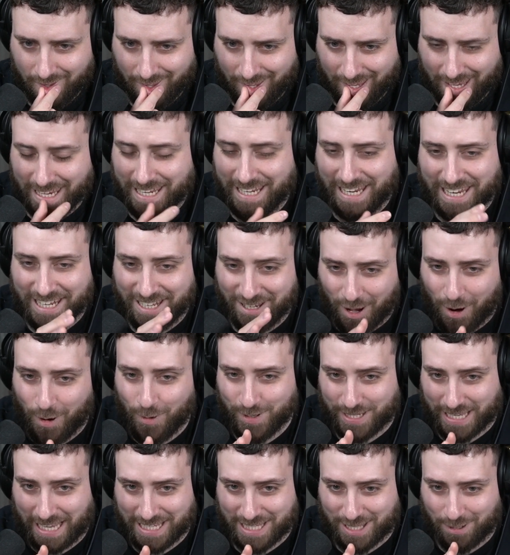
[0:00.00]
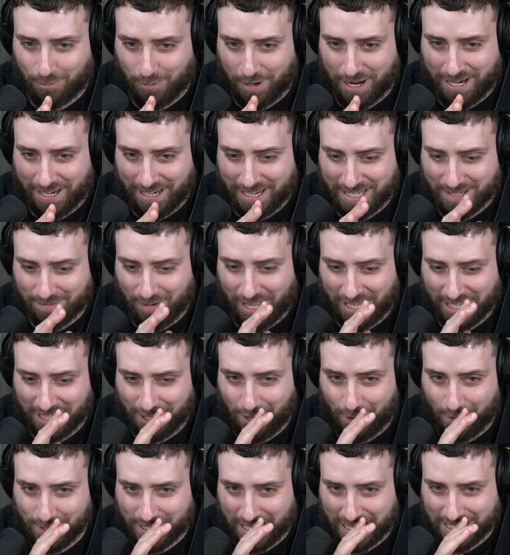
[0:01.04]
He knows that's the win as well. He
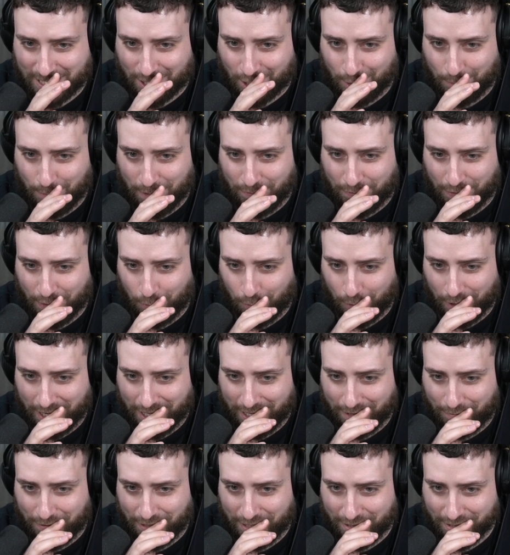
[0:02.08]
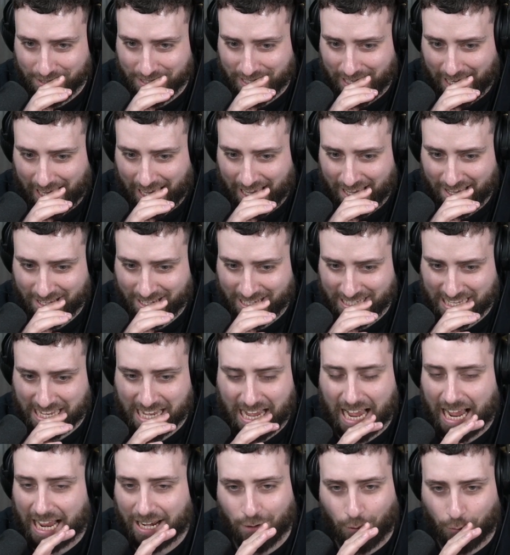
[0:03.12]
knows that's going to be for the win if he does that. Because
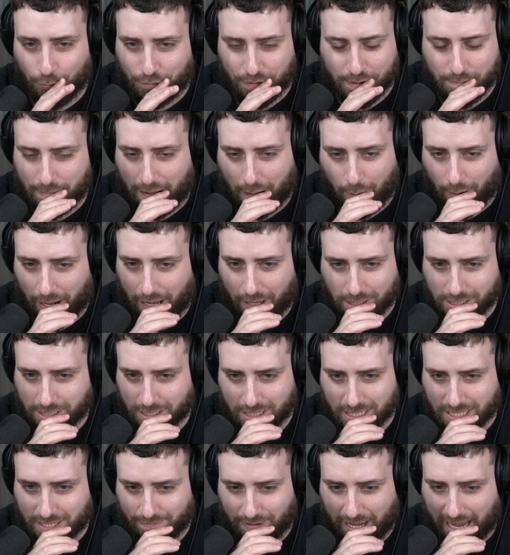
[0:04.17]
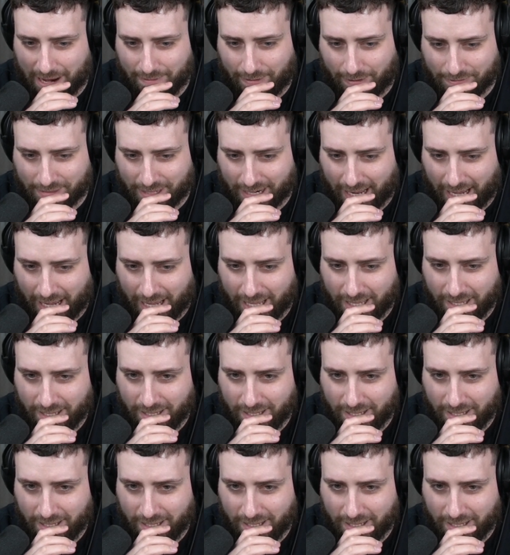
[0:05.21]
I don't think Mawile is going to survive after that.